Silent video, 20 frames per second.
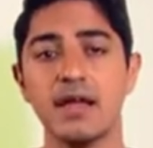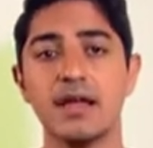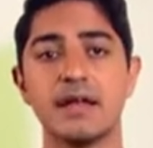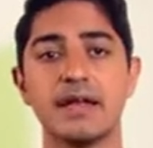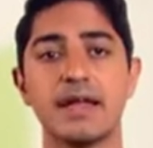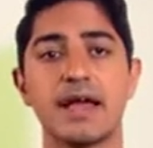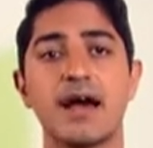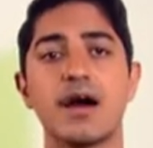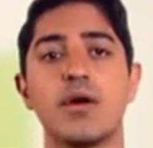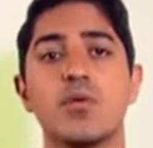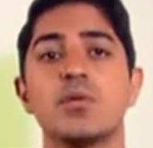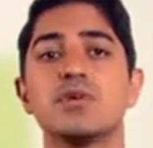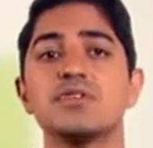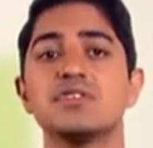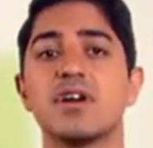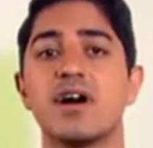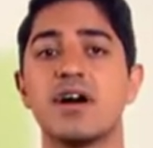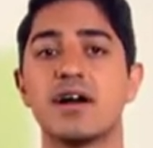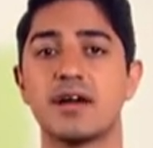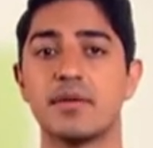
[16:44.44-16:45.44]
Now, we'll
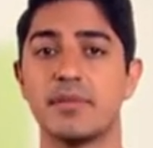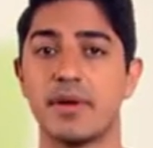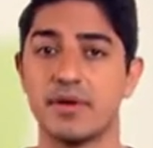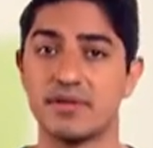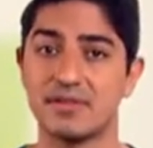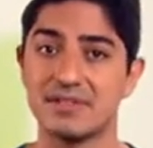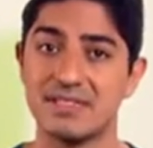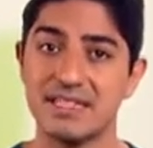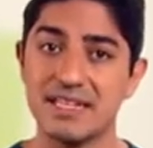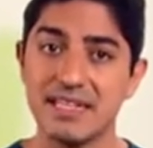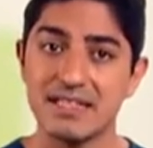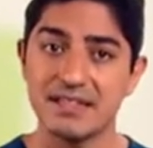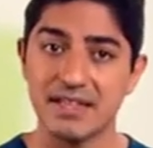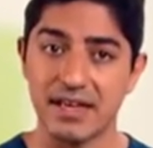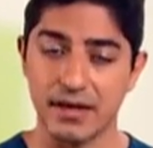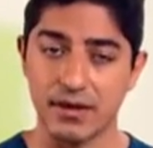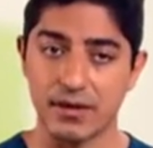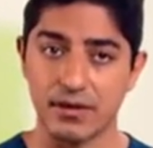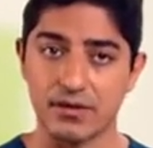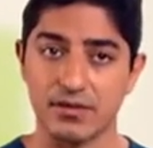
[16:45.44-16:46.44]
talk about
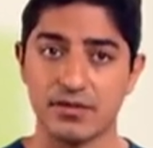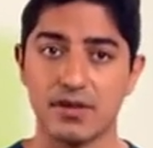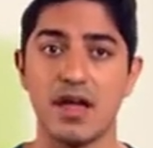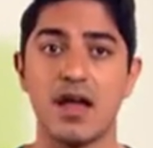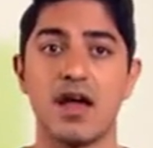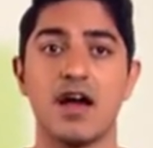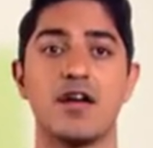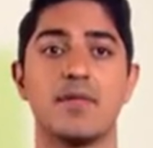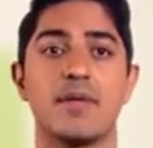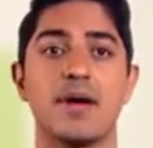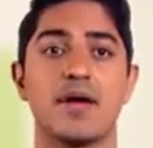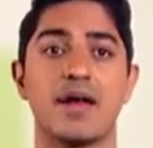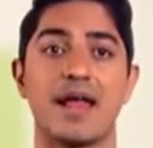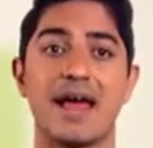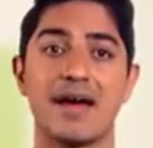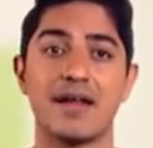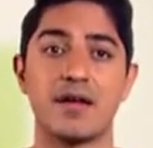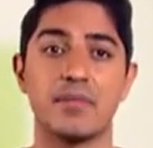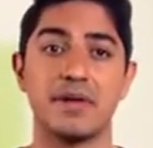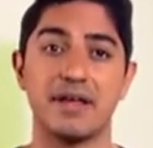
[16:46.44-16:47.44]
details about
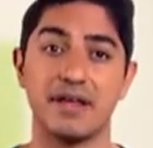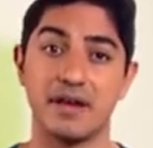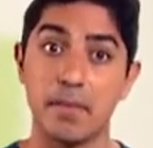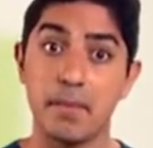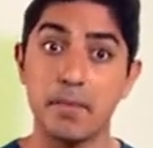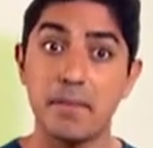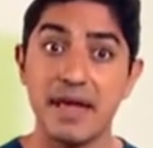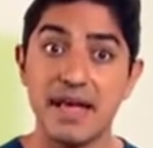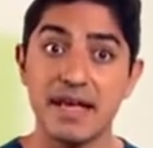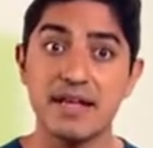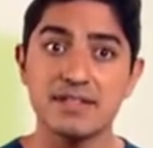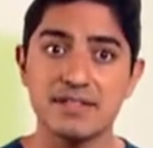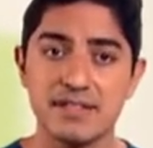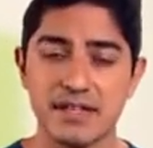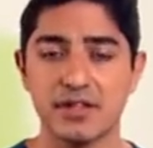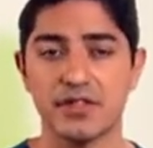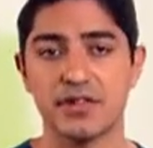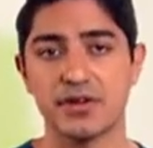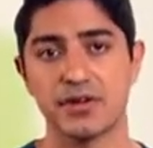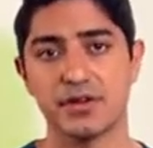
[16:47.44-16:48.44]
how to be an
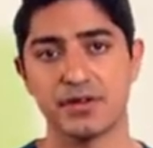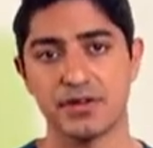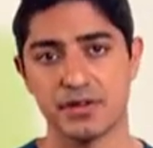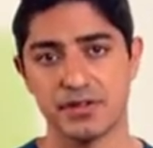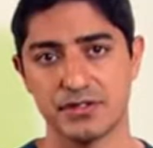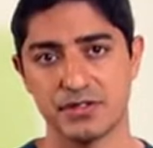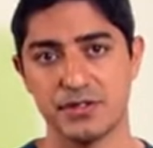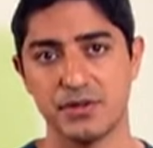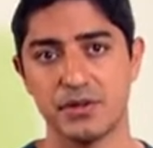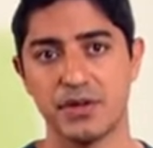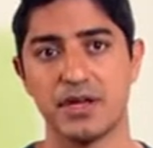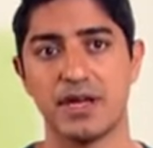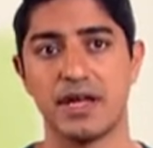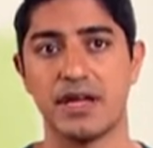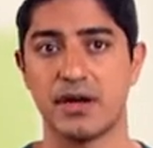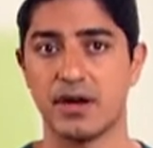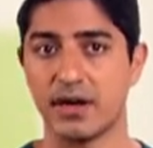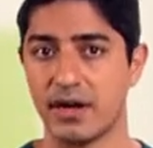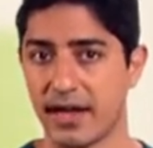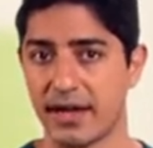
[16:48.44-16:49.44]
amazing third-year student
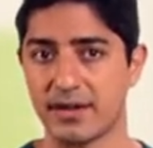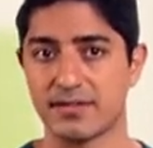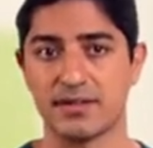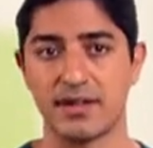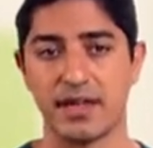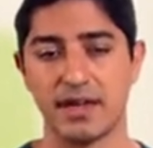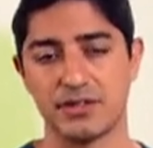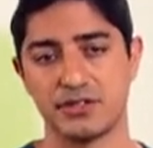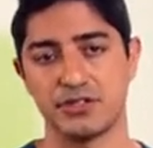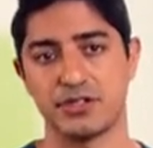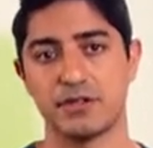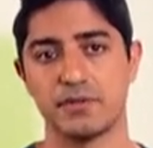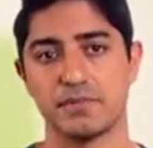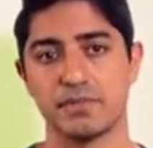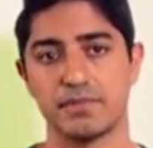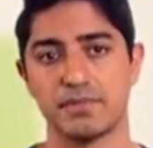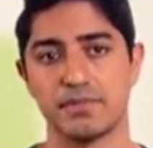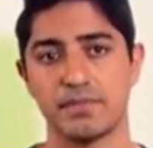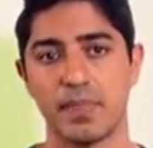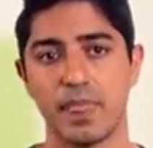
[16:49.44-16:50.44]
in our next lecture.
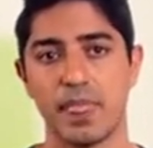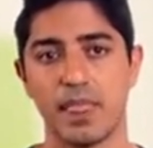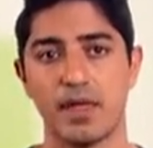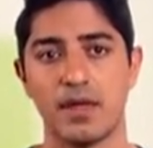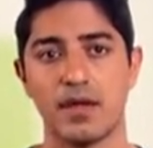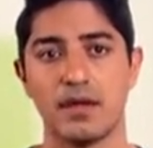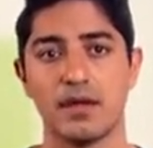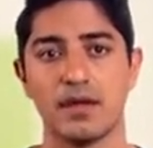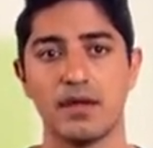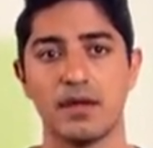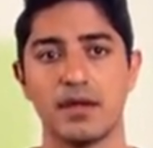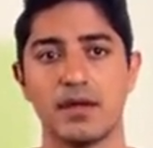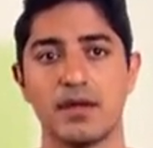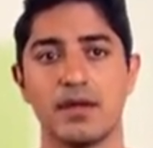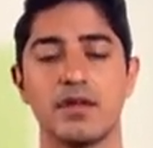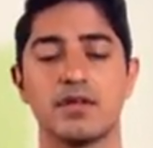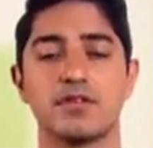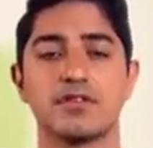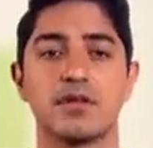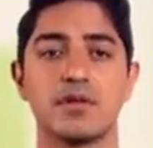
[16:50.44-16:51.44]

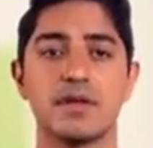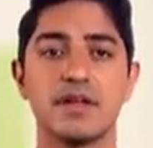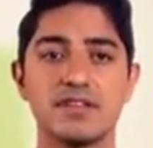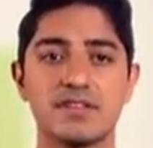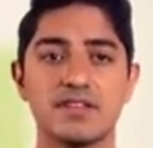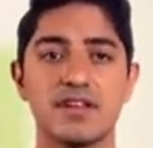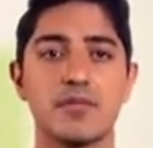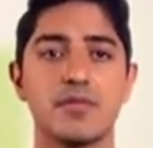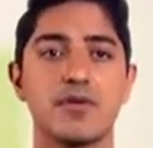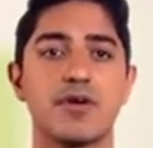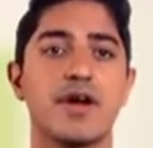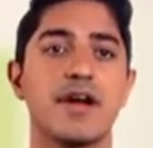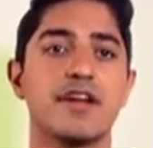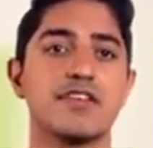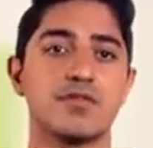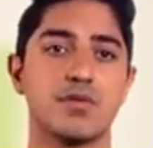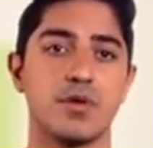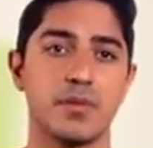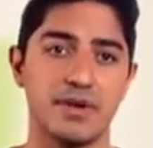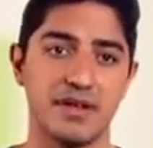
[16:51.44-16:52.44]
So let's
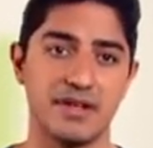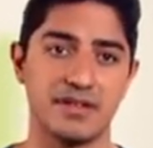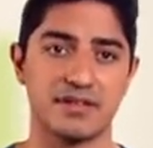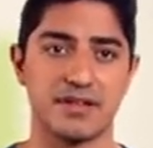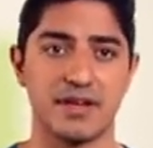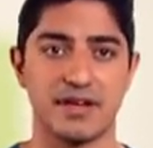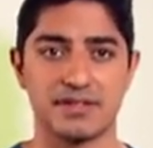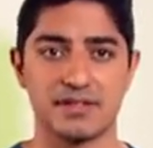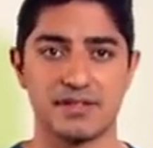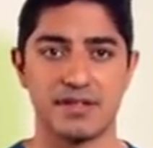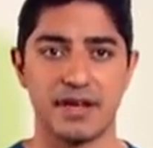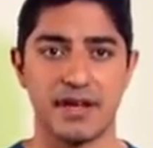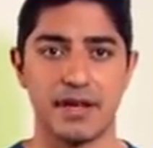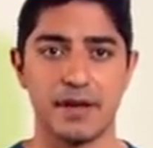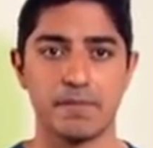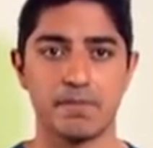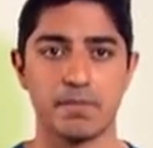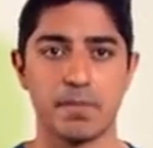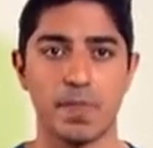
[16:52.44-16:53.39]
summarize what we discussed today.